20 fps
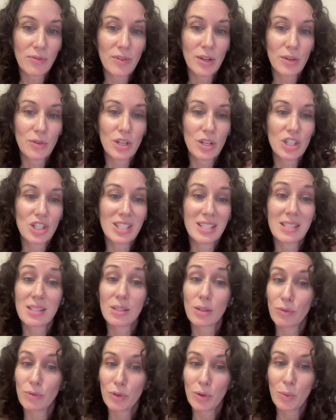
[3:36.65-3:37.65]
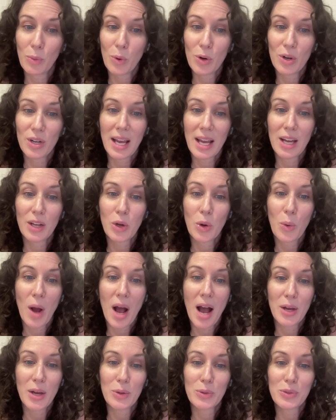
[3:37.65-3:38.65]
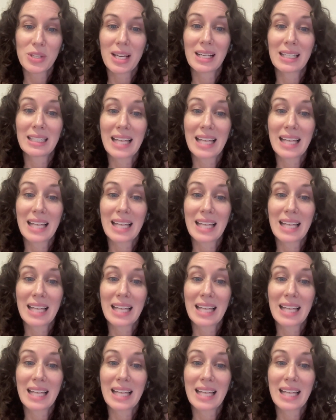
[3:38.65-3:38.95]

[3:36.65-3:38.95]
Federation Silver Award and Ohio's